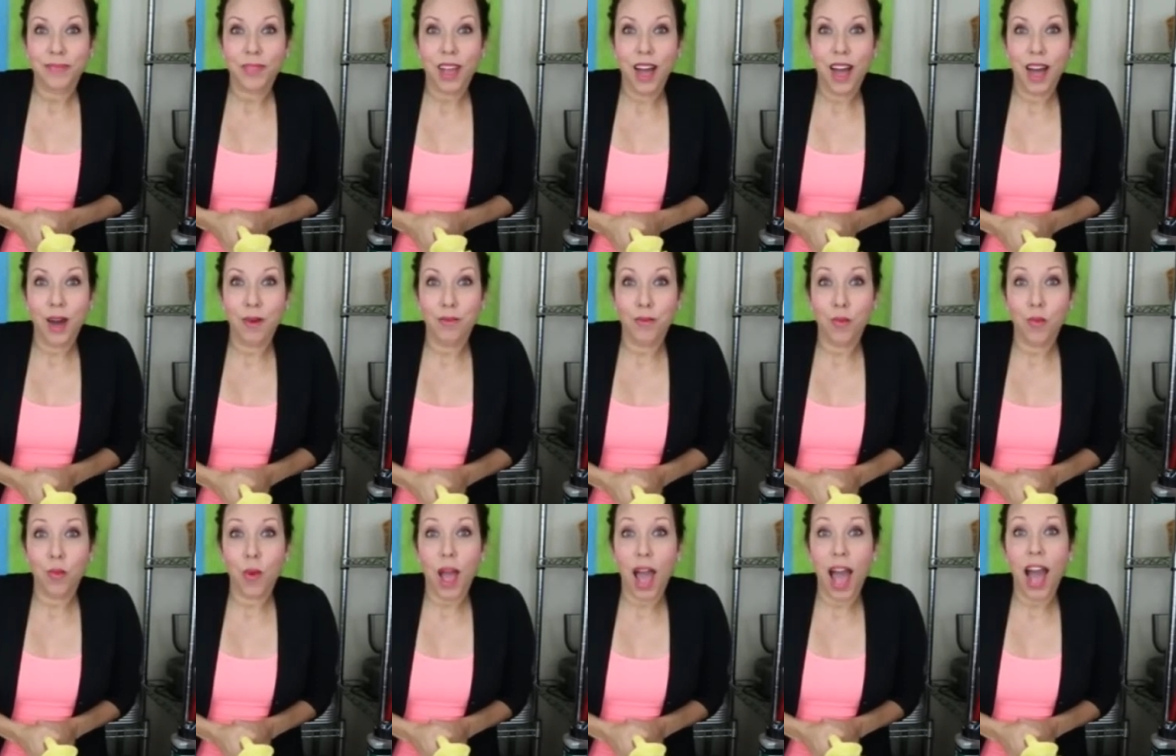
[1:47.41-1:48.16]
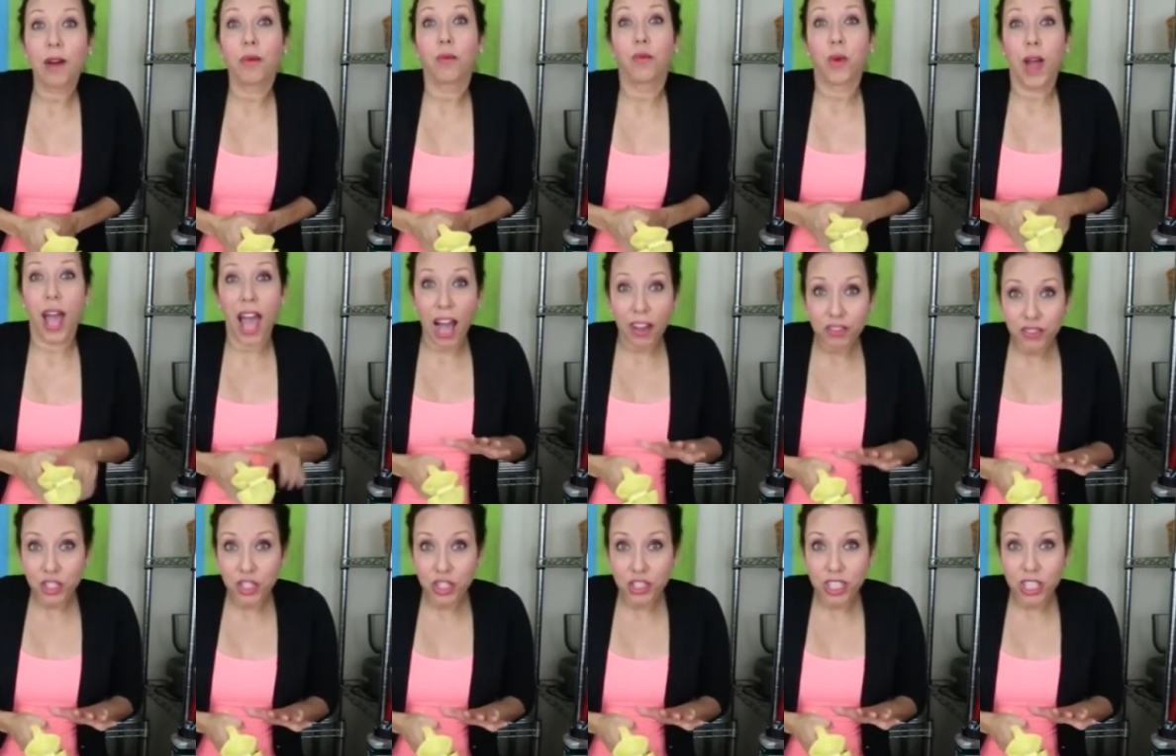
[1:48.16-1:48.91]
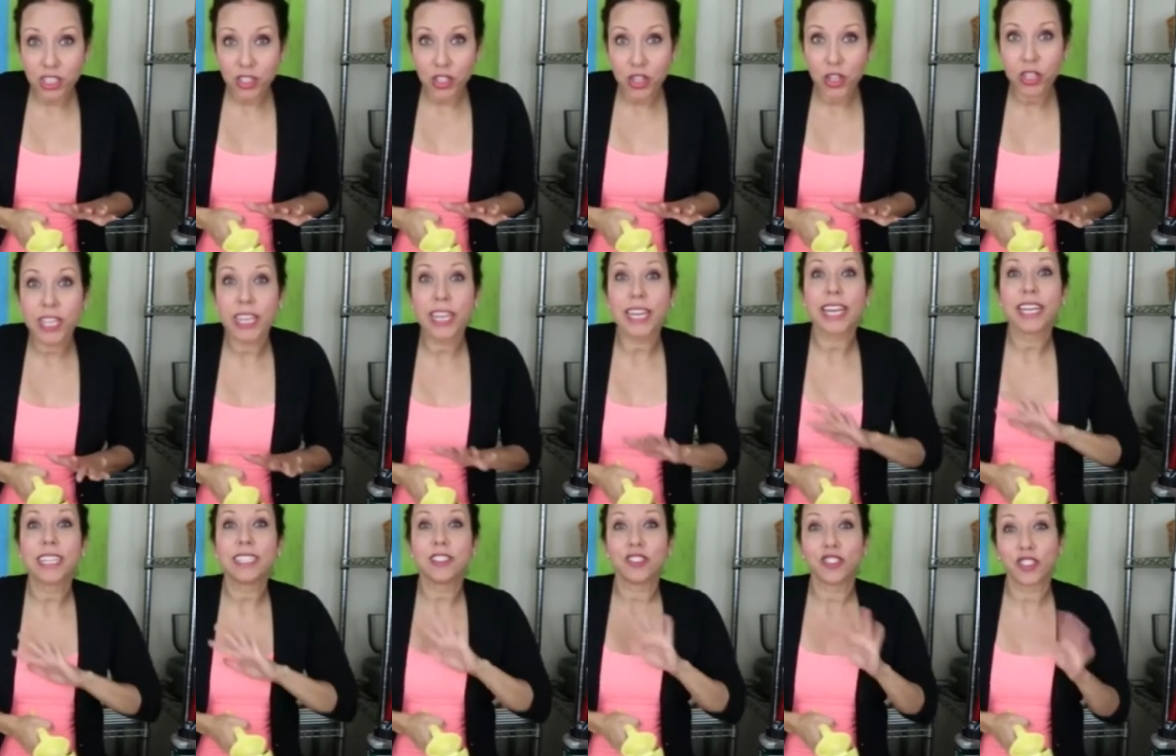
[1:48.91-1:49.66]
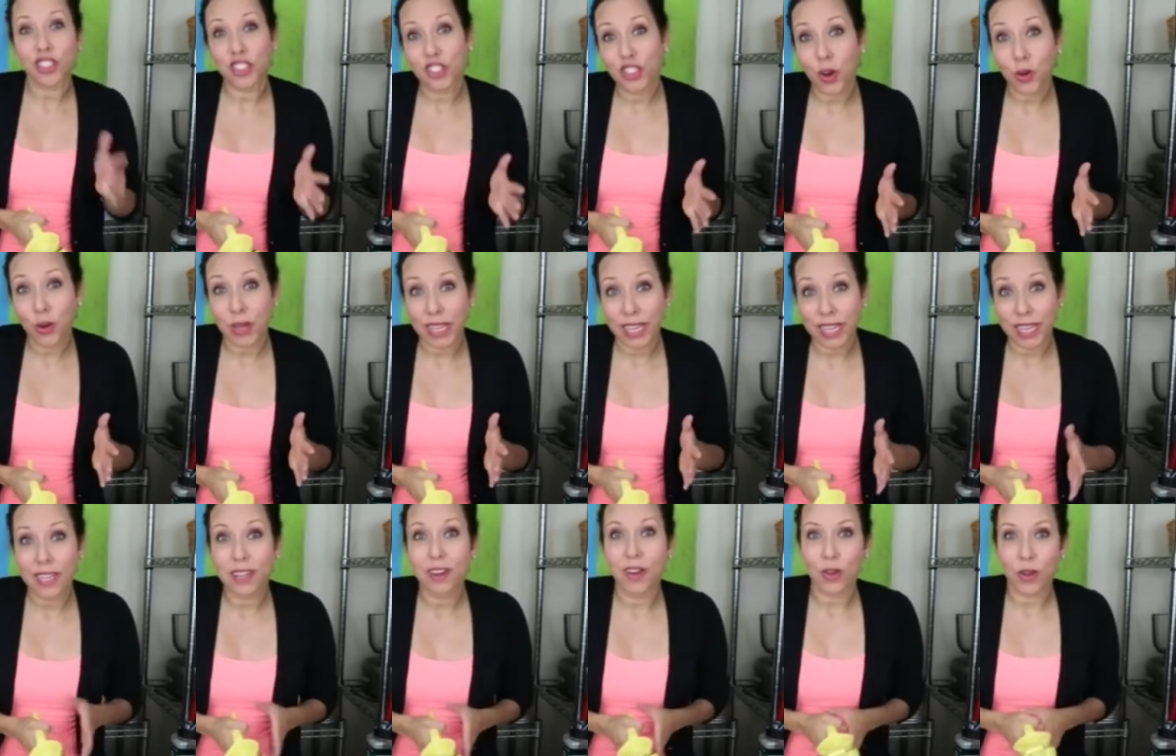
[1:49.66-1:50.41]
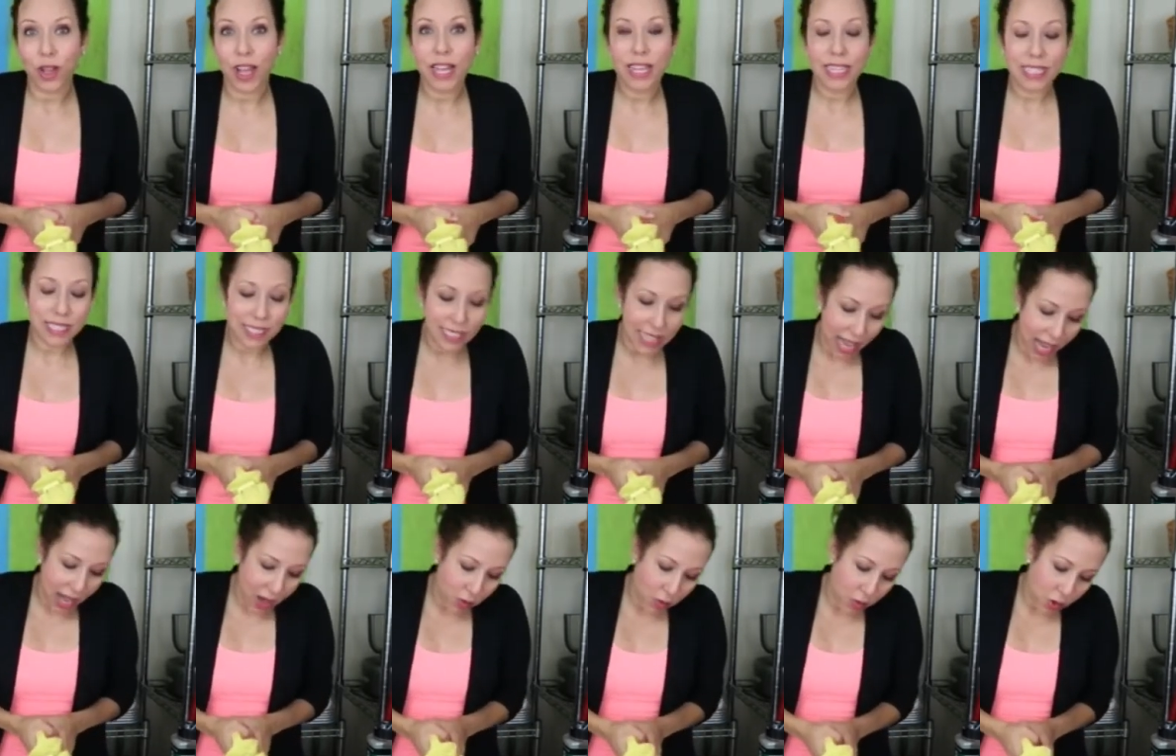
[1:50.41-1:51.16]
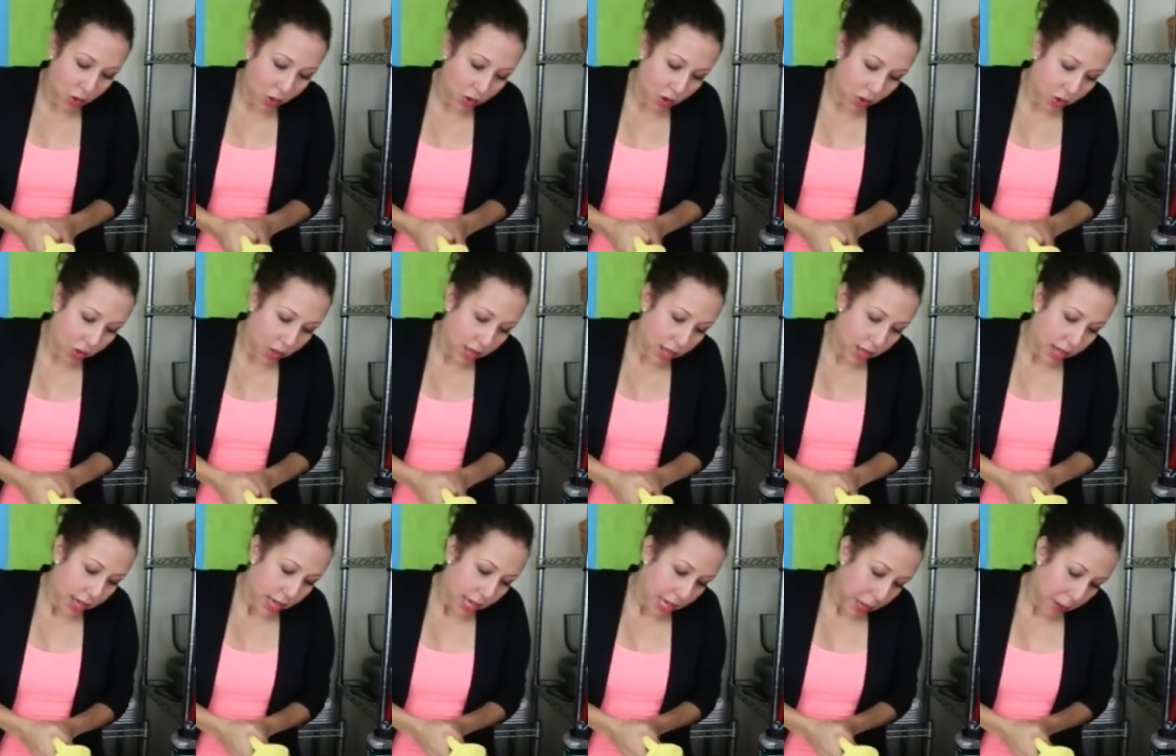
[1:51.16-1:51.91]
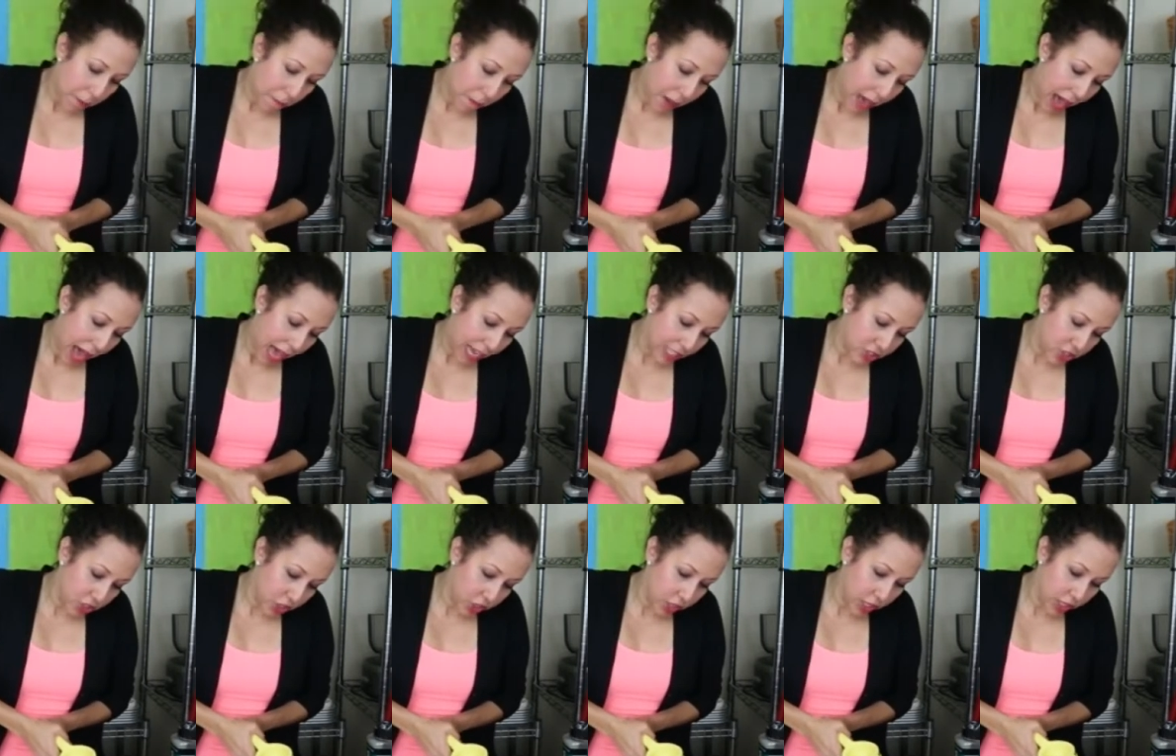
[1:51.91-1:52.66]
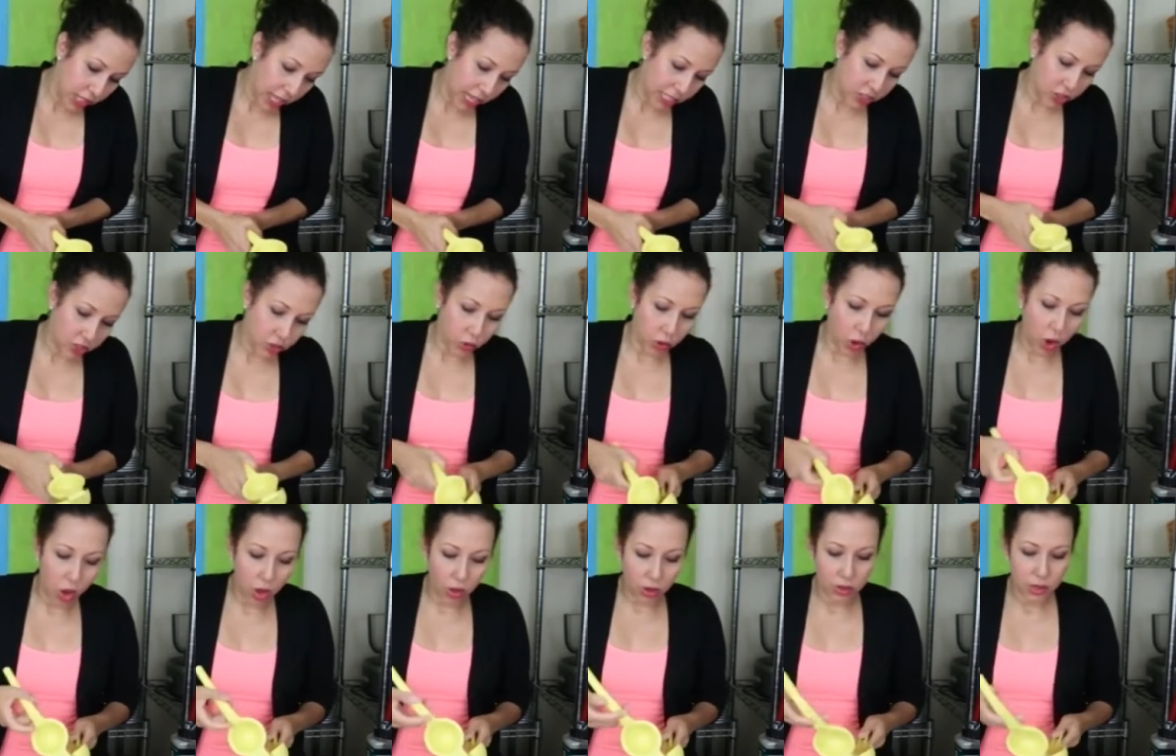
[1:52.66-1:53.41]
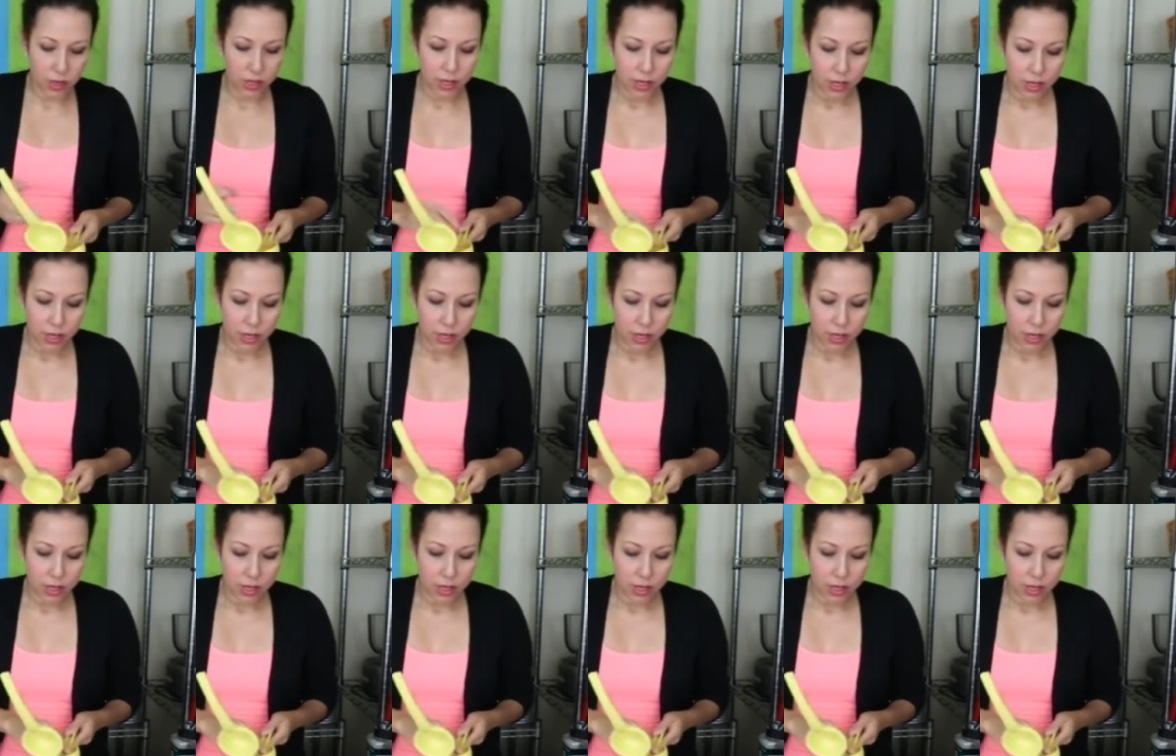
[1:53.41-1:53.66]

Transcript: After you're done cooking it, just don't eat it, okay? Because that will impact your cholesterol.